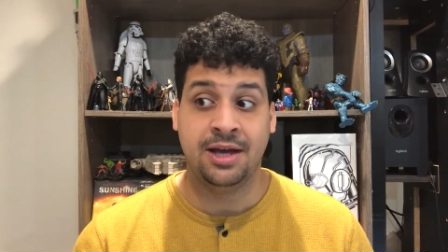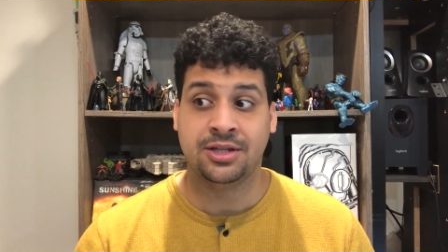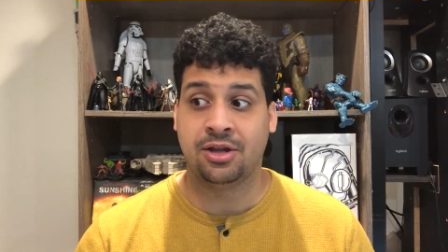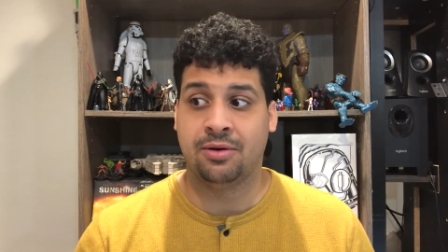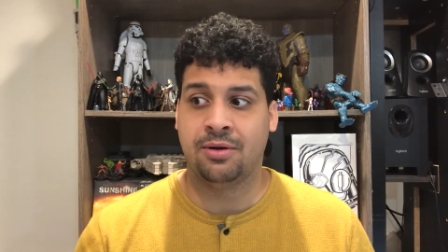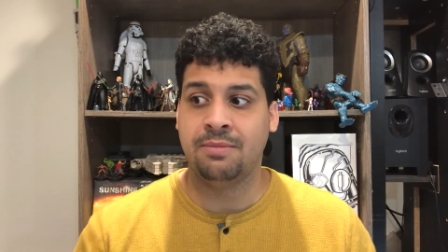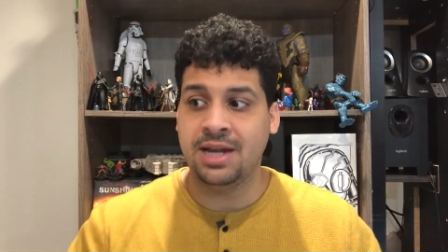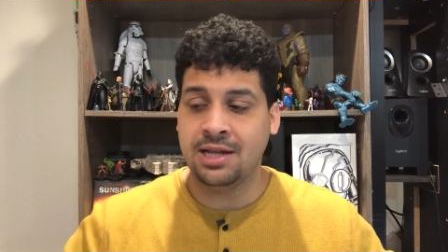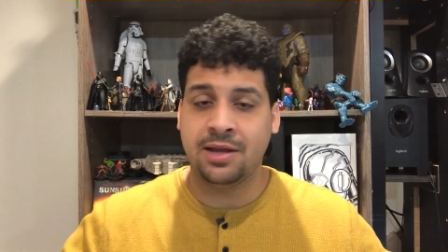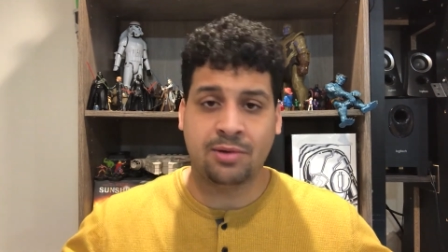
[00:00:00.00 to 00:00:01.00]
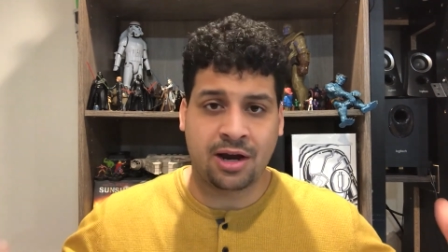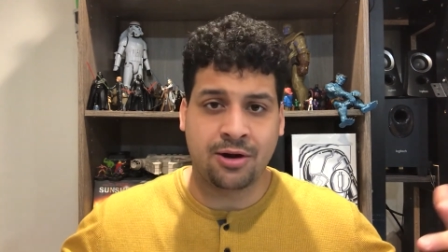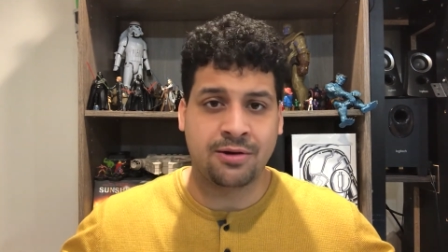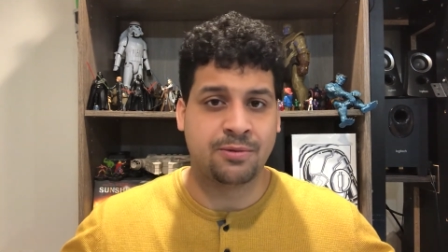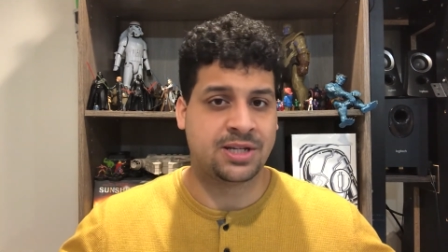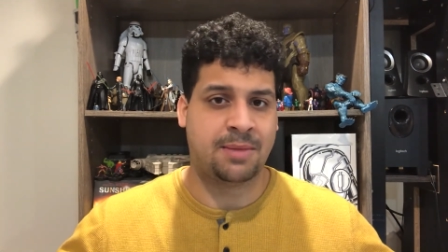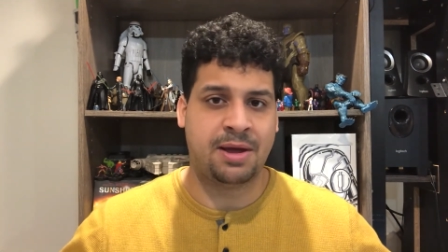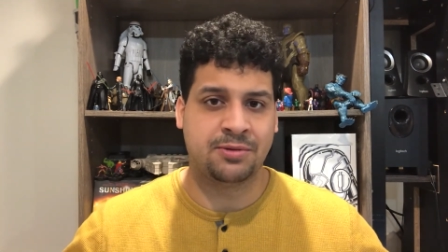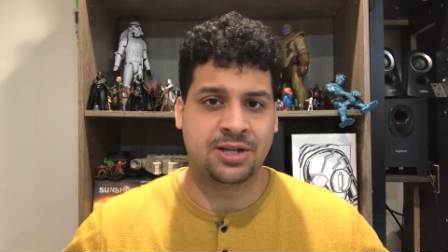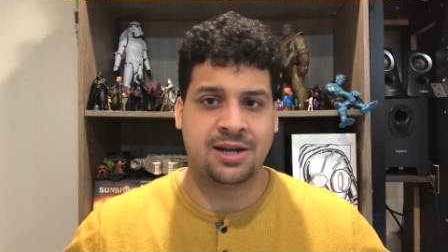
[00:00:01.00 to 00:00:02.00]
So immediately when I heard Riz
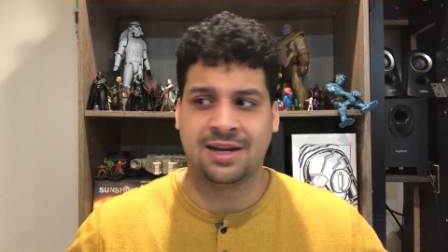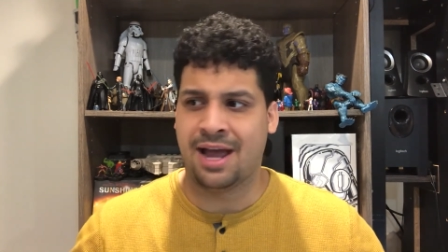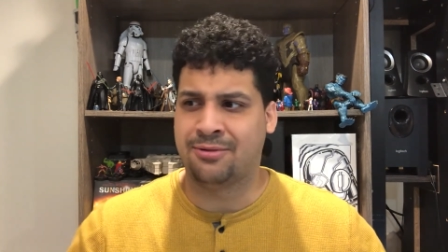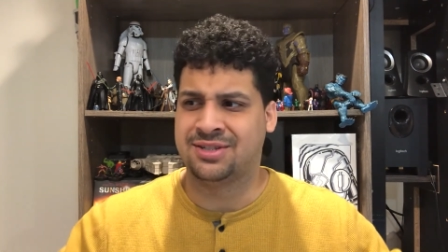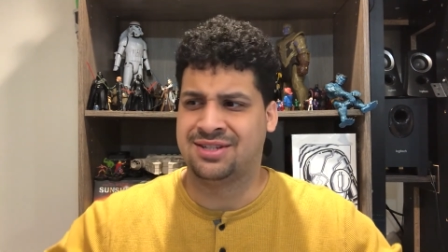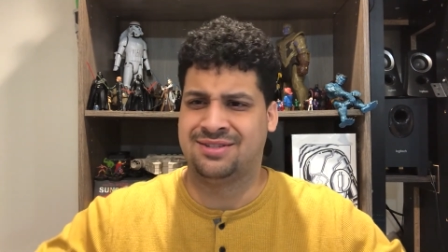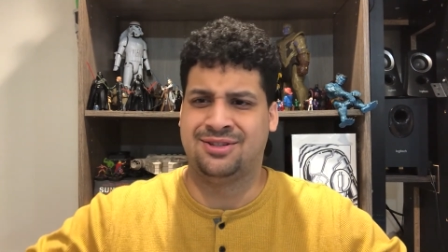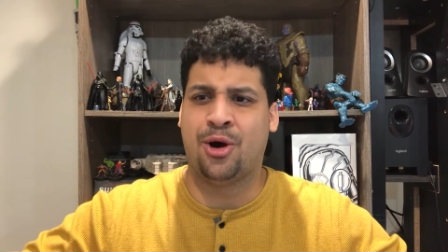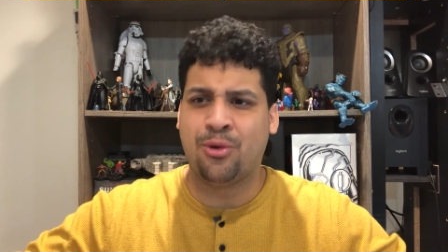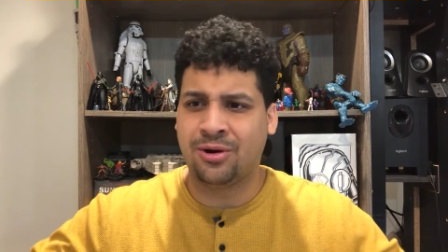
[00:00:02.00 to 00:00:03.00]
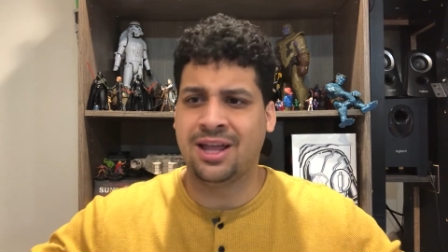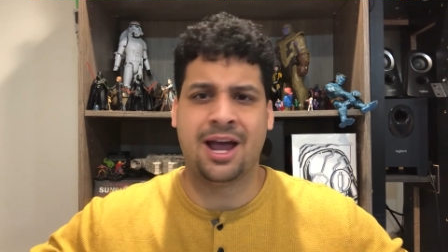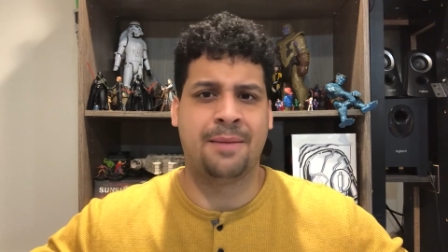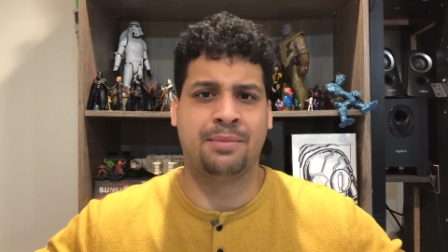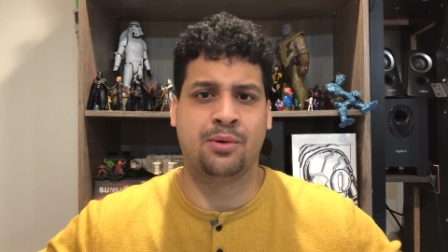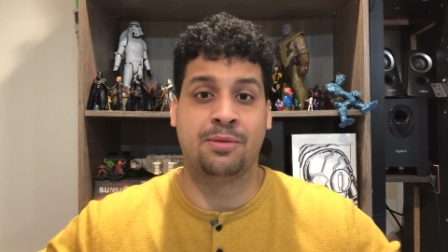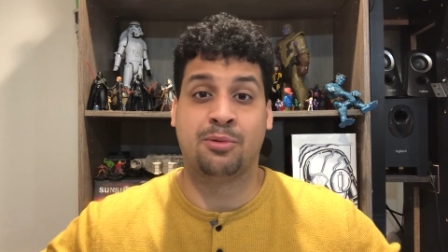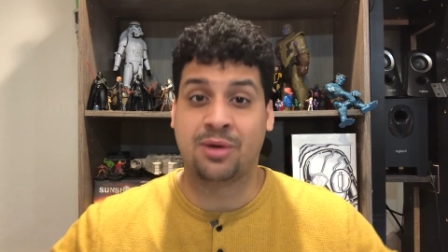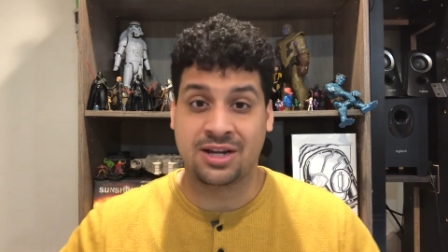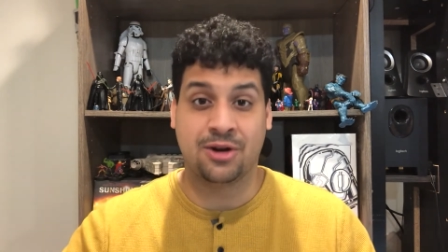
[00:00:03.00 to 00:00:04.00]
Ahmed was on it, I was totally on board. But
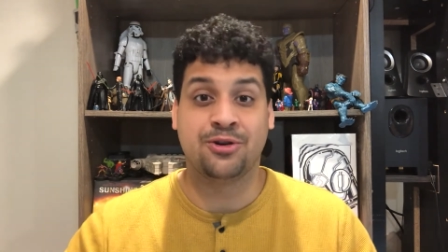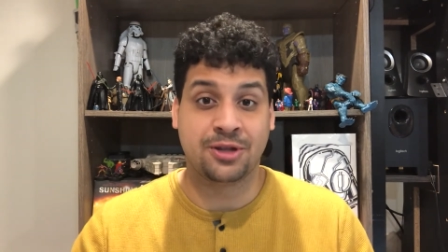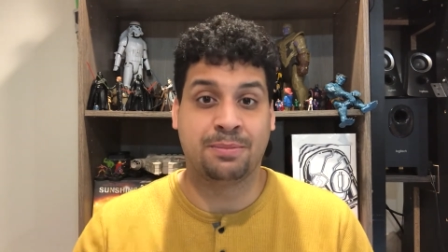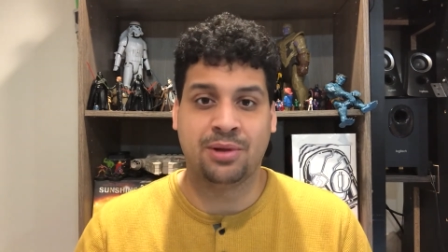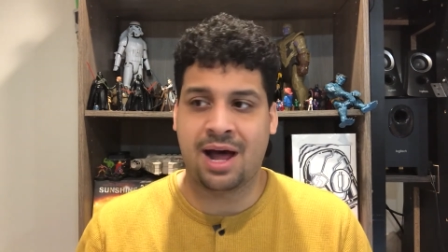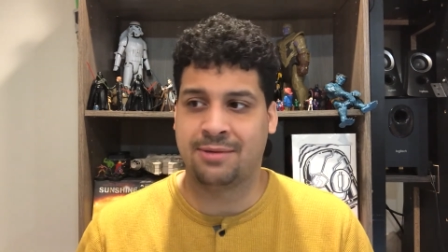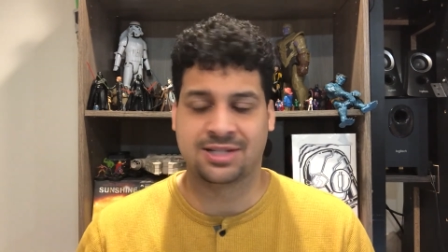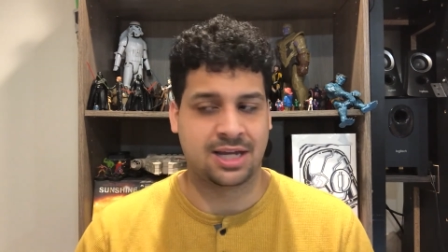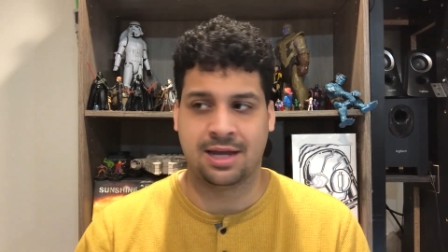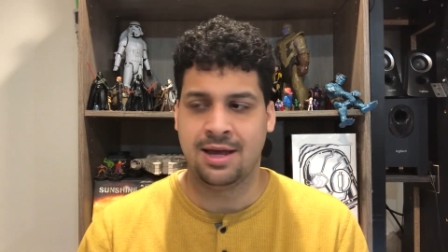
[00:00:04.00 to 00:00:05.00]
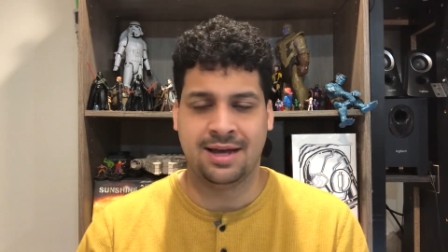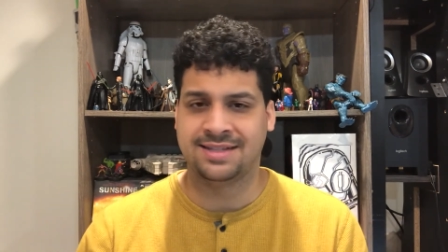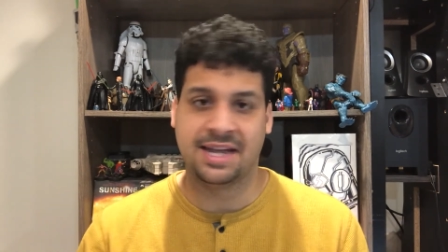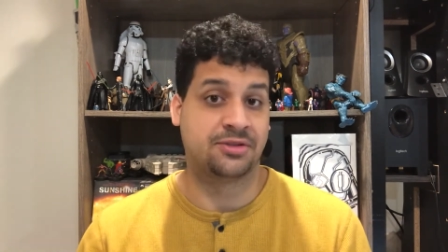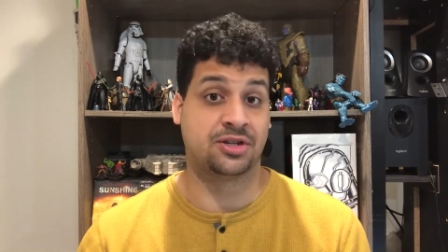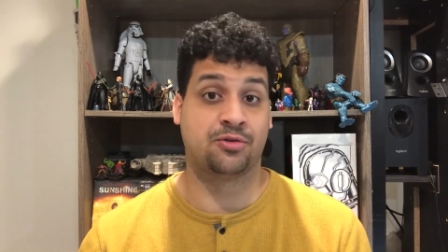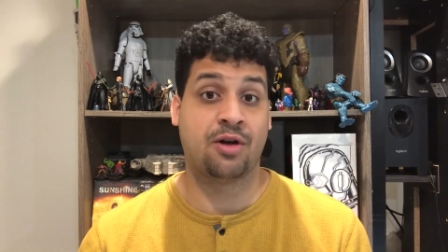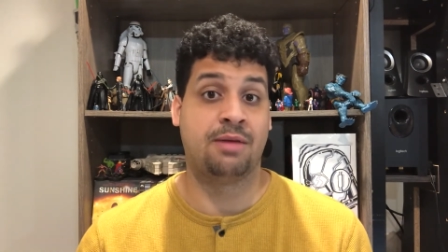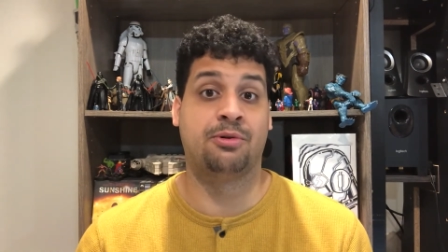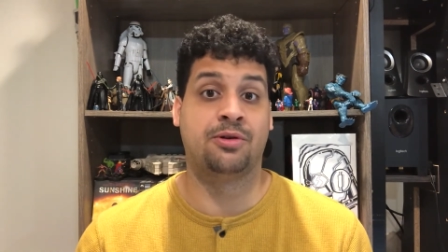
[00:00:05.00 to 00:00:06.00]
when I heard the plot, I was like, sounds
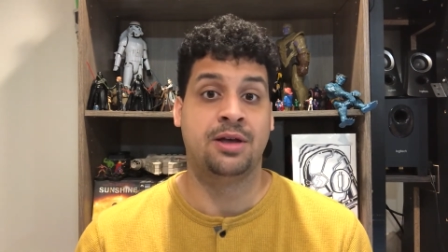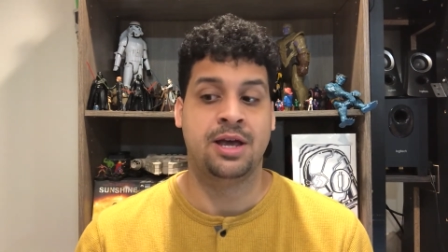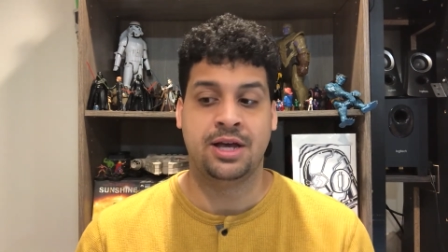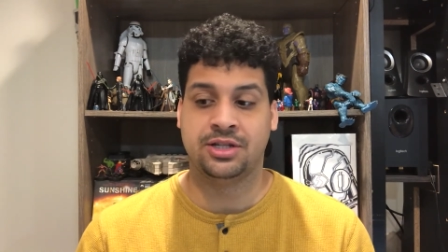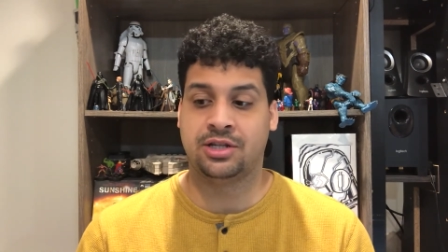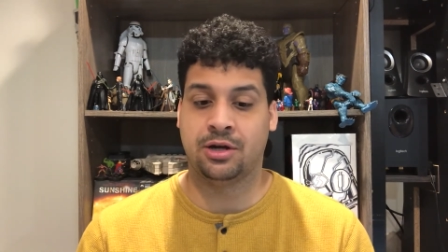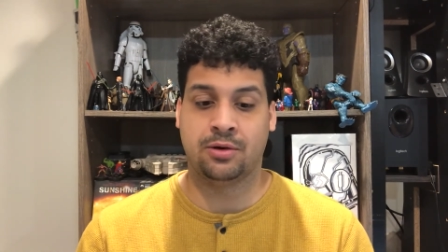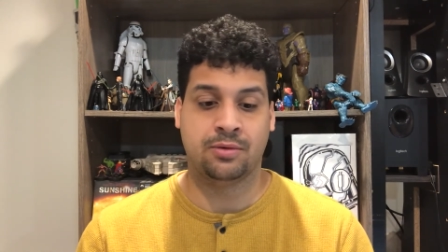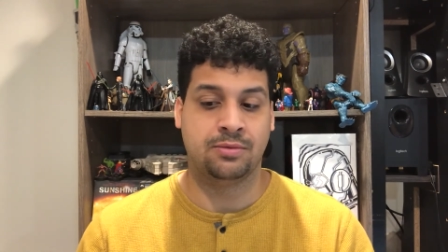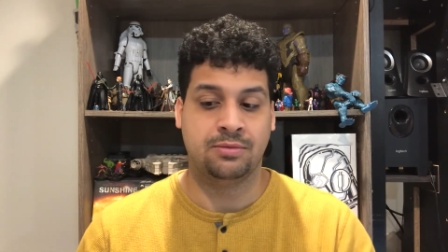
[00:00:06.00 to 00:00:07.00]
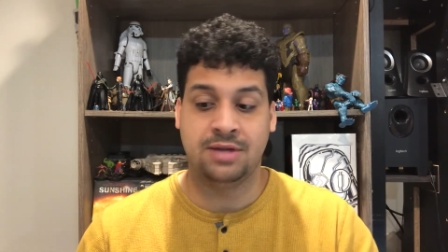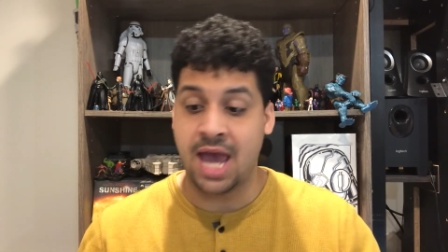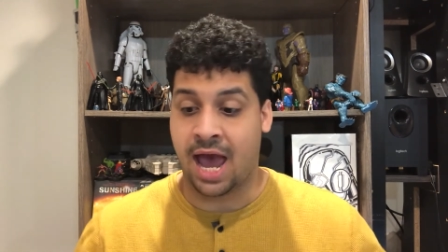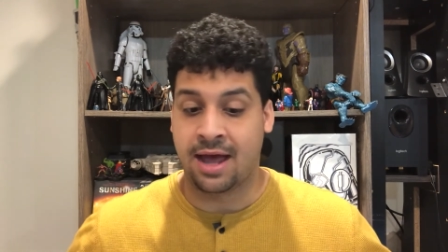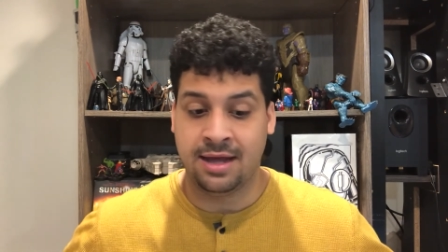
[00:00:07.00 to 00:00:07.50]
incredible. So yeah,